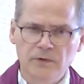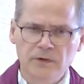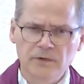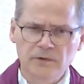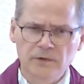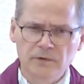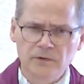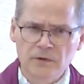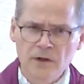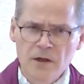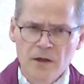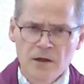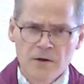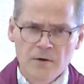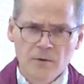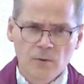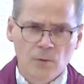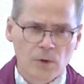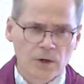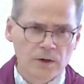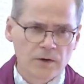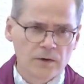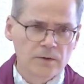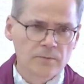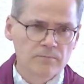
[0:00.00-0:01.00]
This is
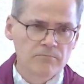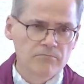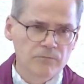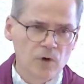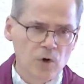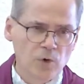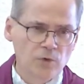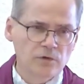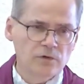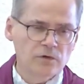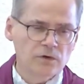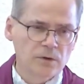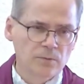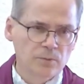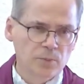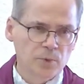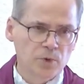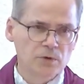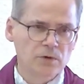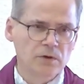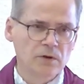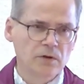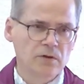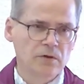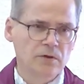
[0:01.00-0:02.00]
one of the most
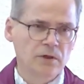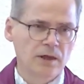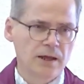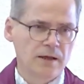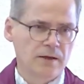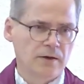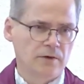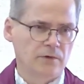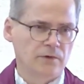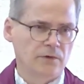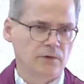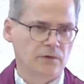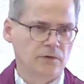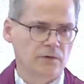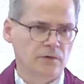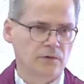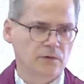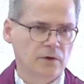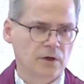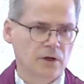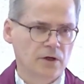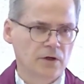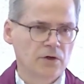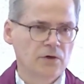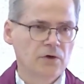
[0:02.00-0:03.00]
important things